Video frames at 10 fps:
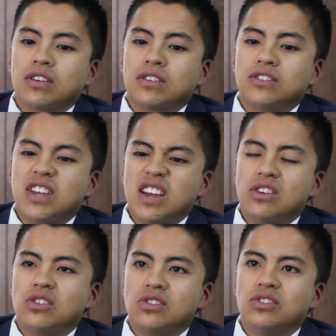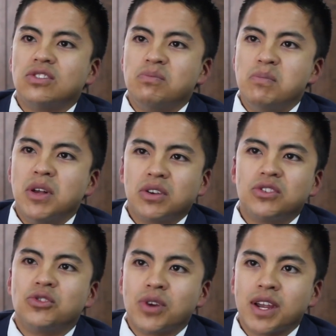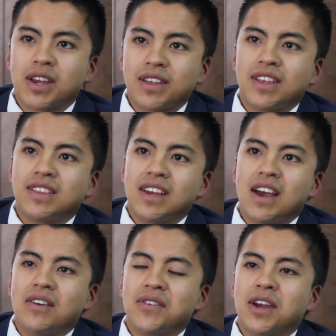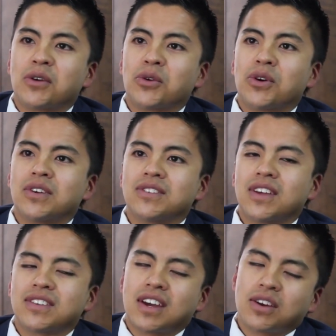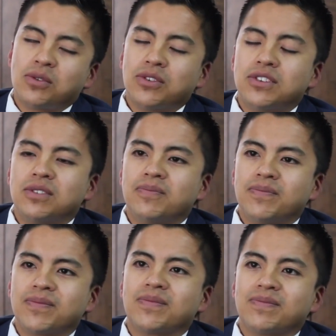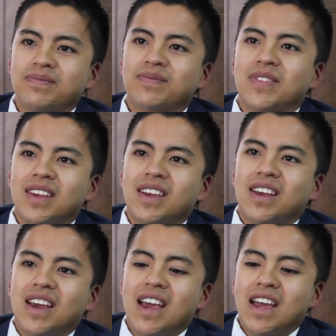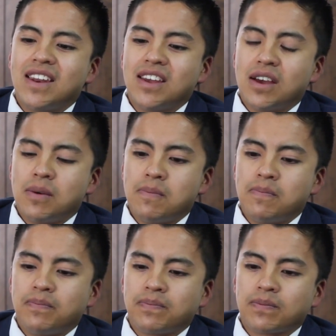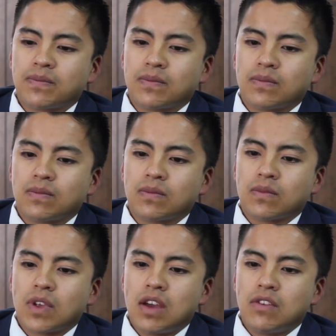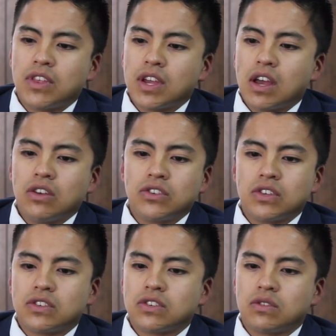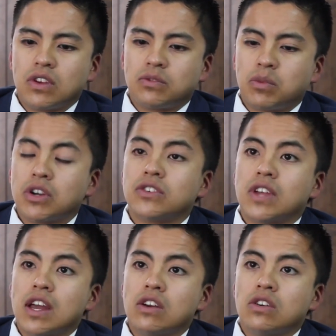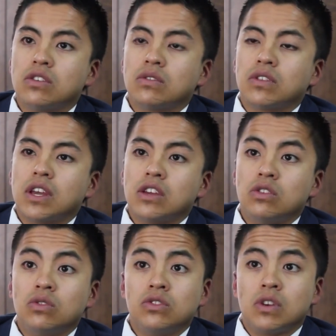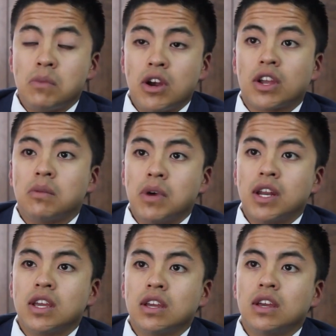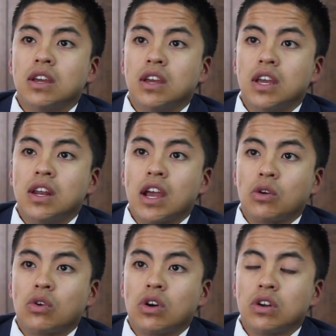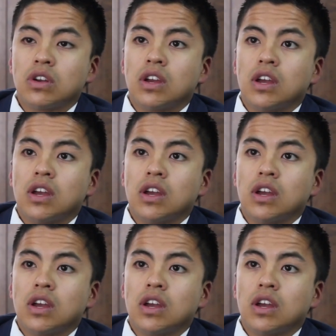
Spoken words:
standard milk drink that they have in Ecuador. So that's kind of cool too. And everything else is pretty standard. They use American money in Ecuador.